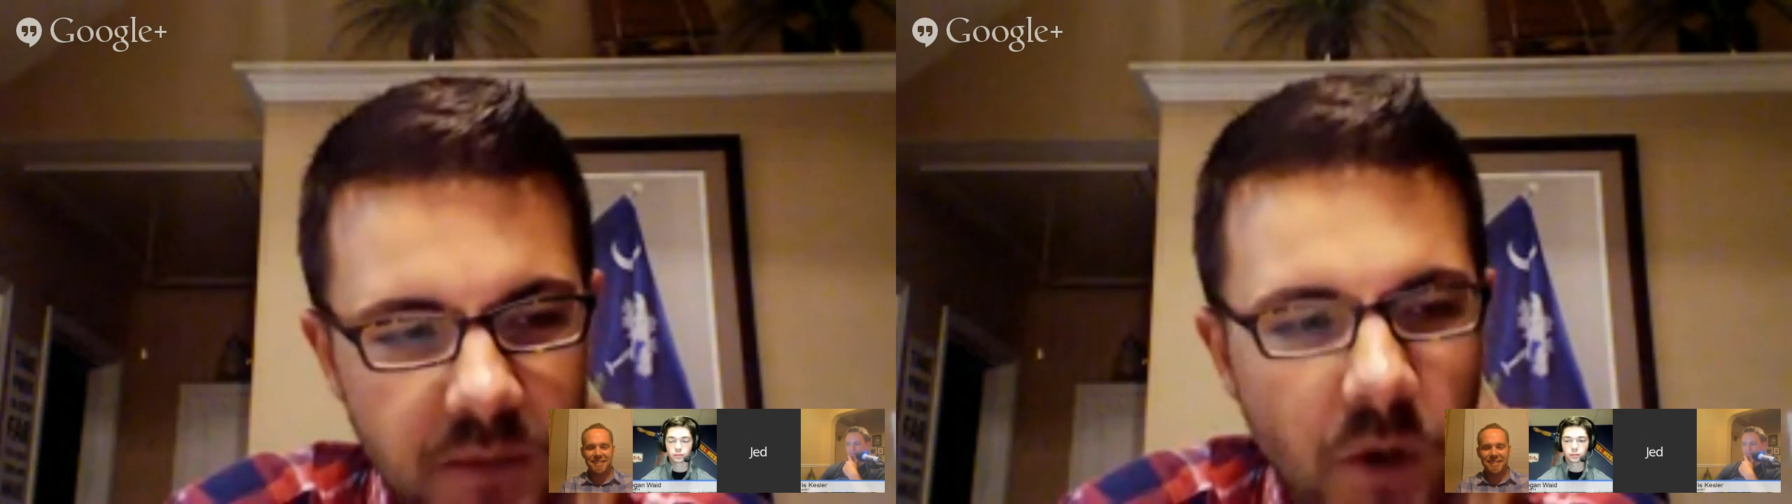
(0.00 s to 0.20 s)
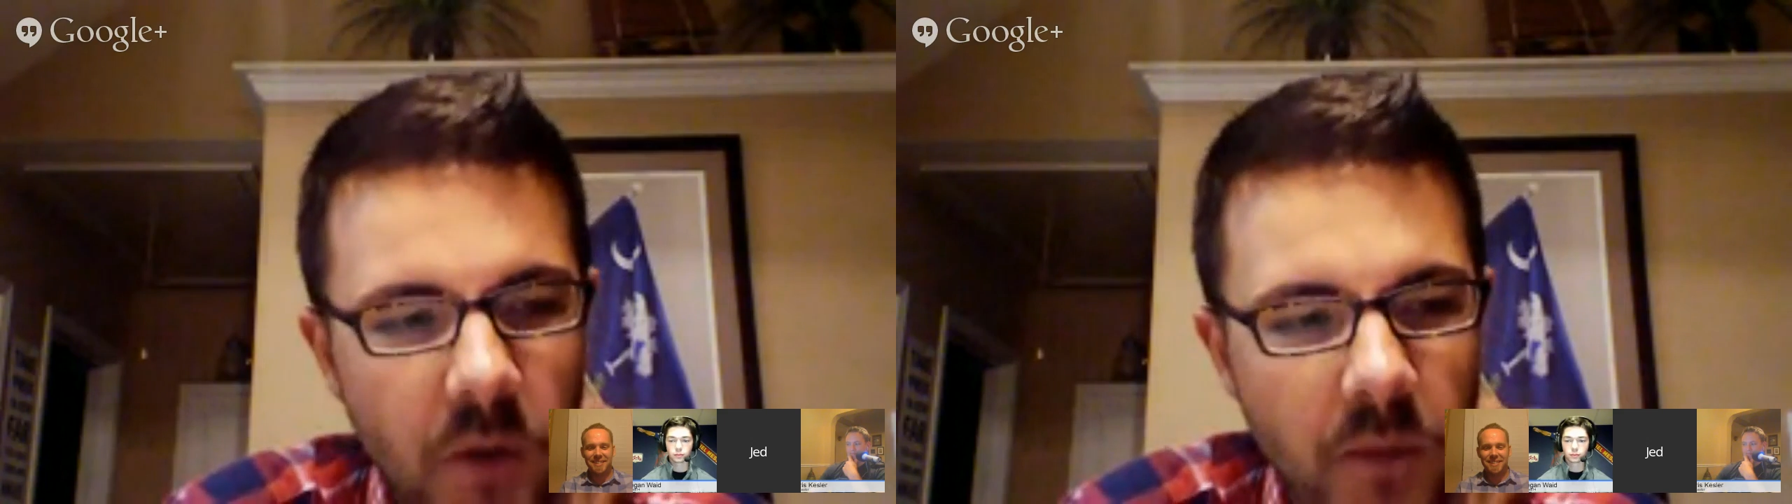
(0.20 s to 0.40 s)

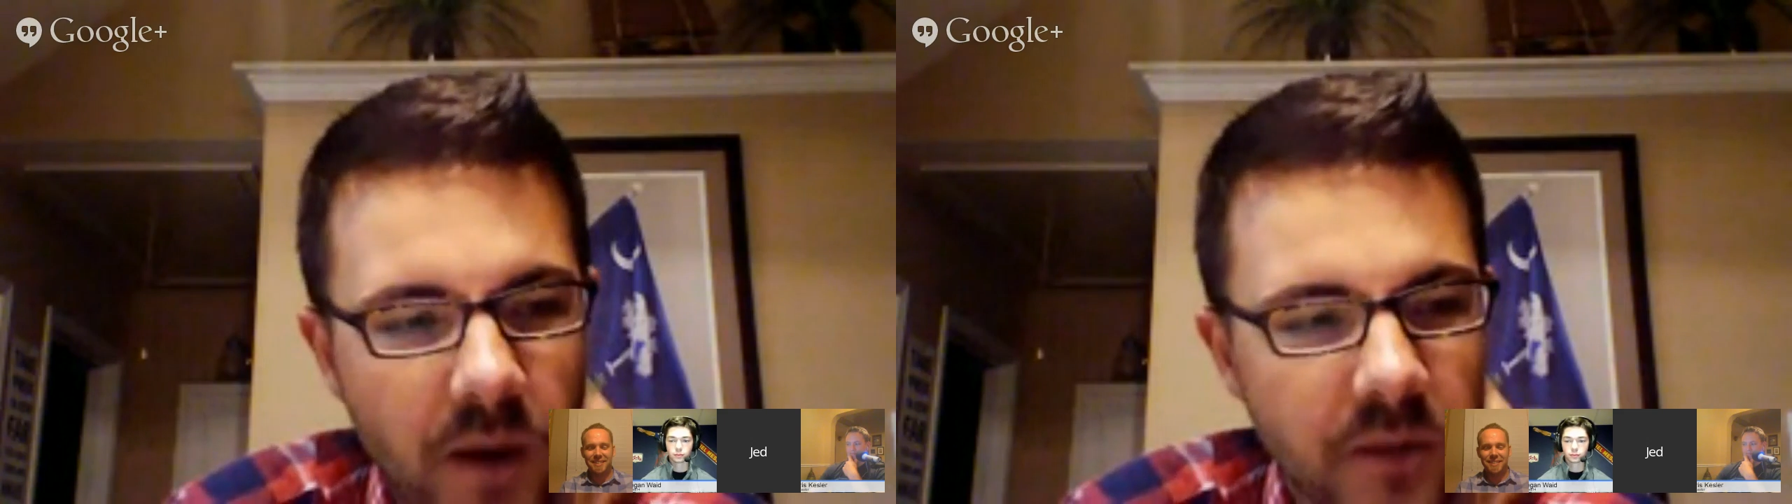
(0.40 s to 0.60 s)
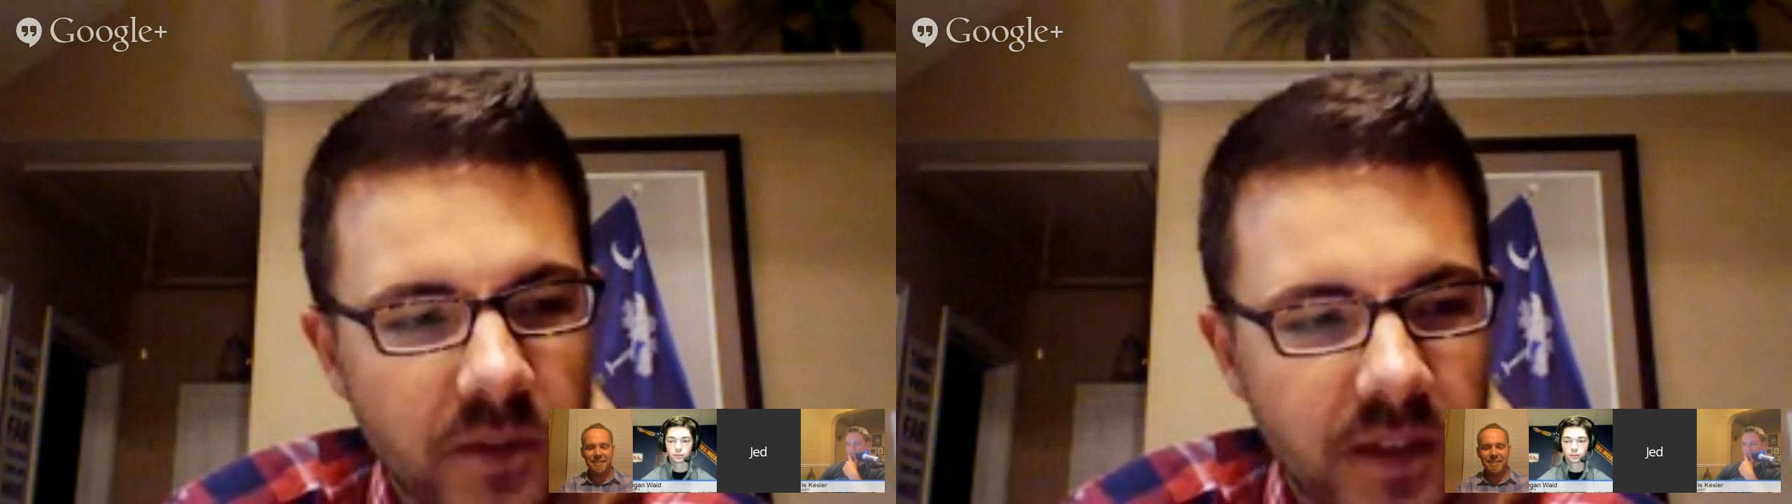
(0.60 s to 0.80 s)
role
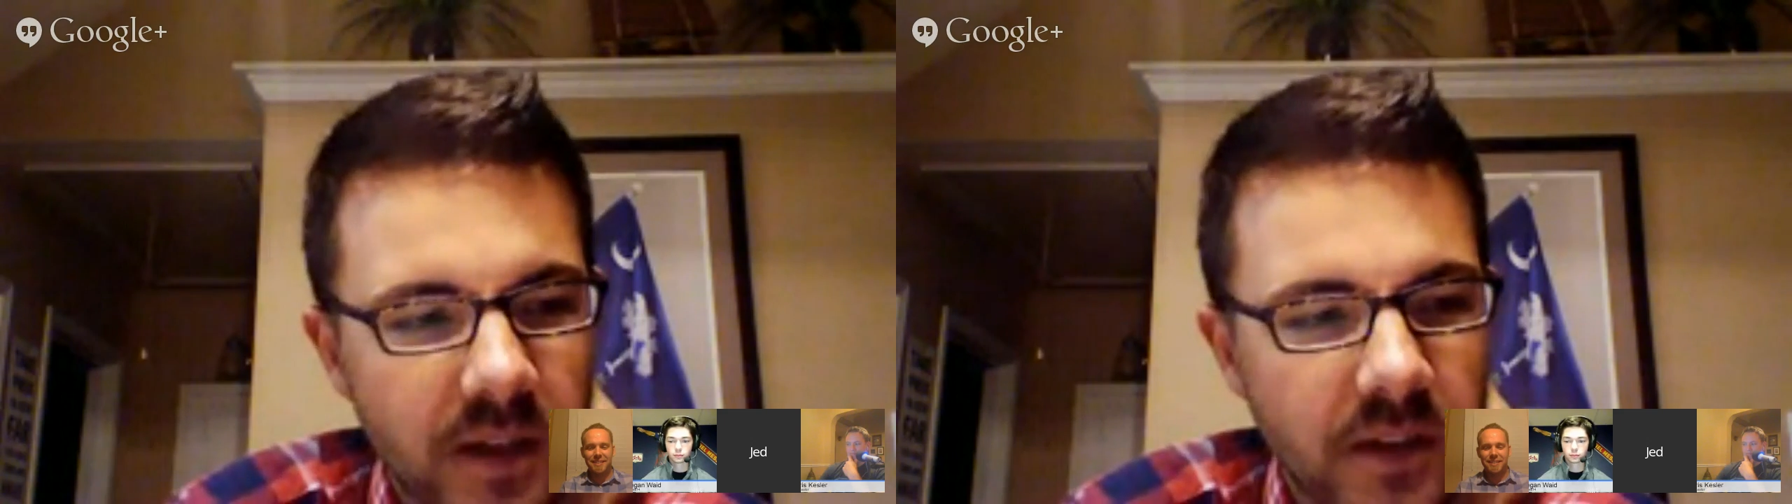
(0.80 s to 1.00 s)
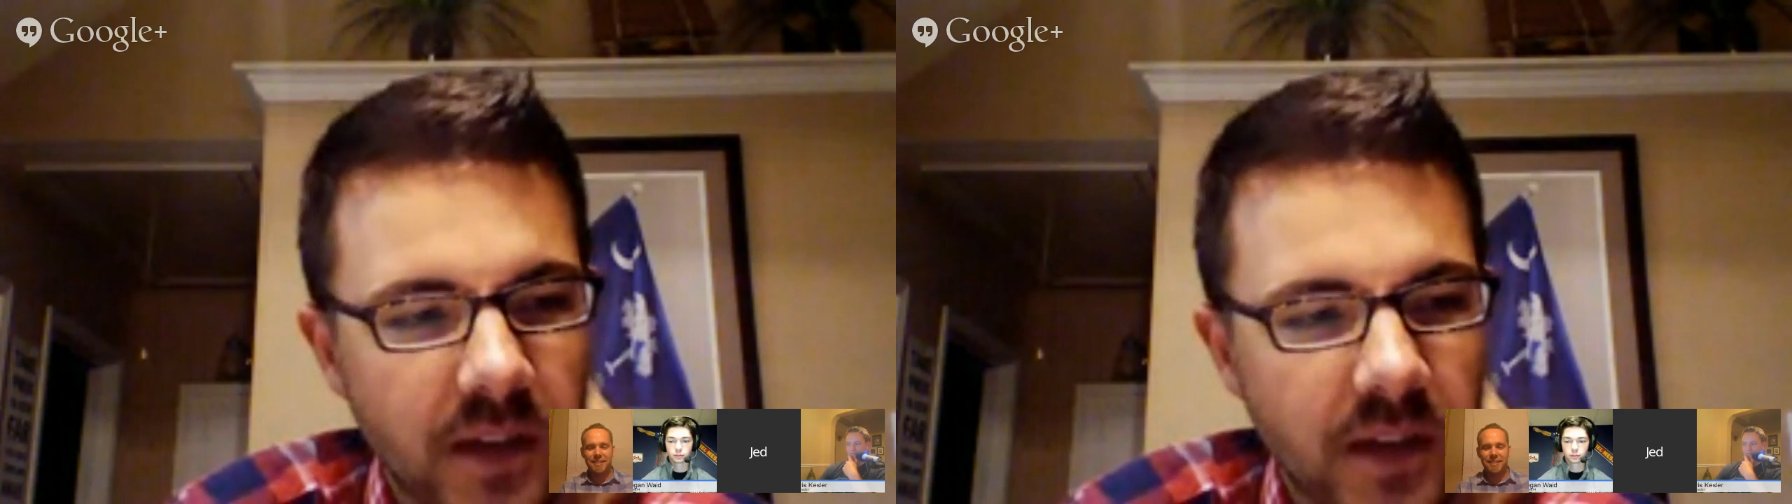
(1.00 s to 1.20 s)
models
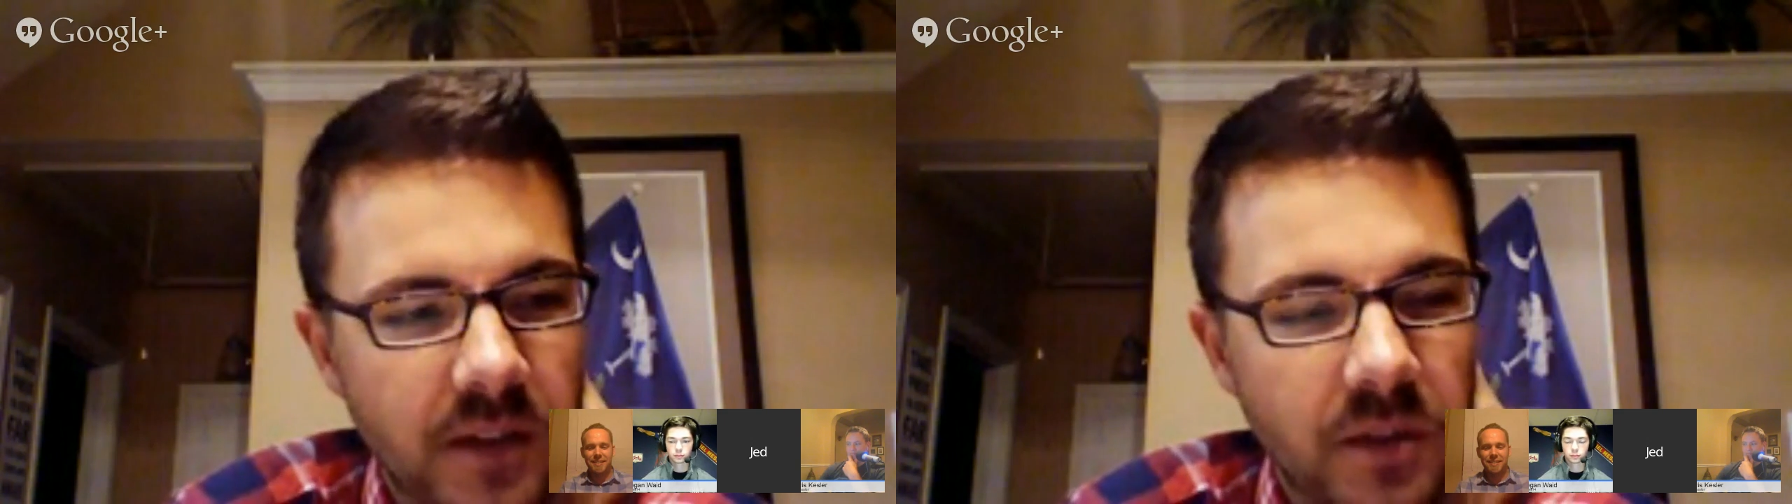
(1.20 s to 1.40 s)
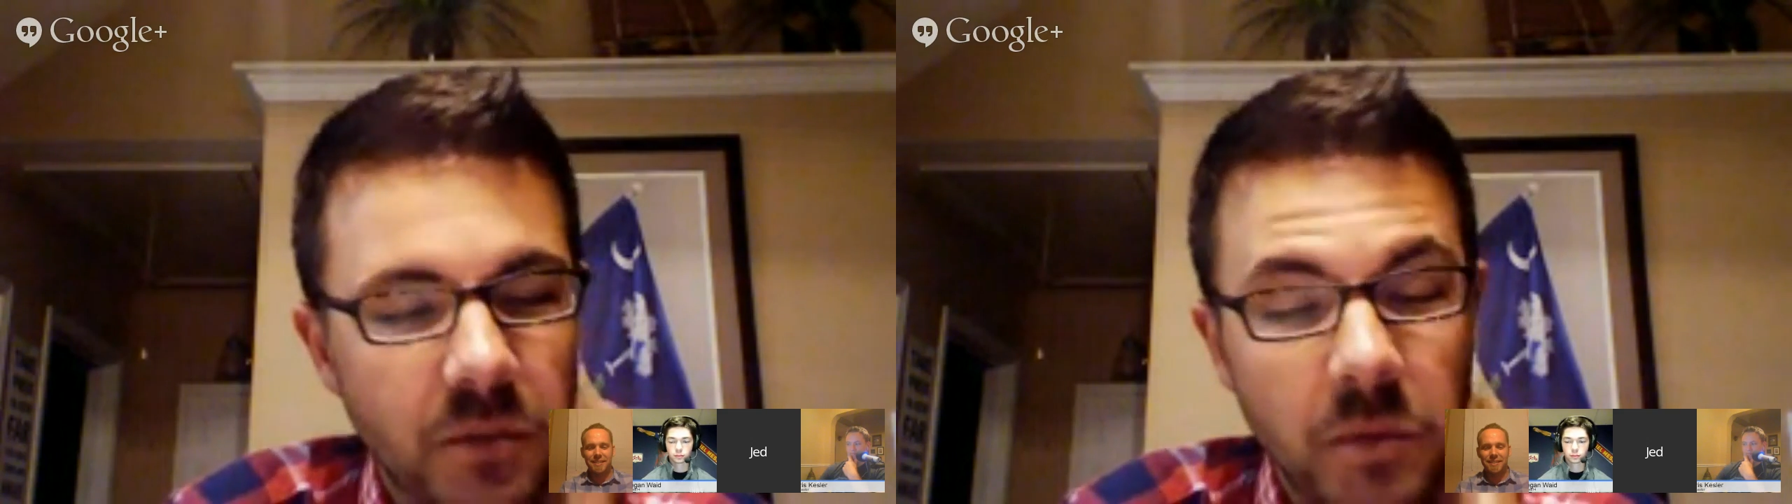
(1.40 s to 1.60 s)
in education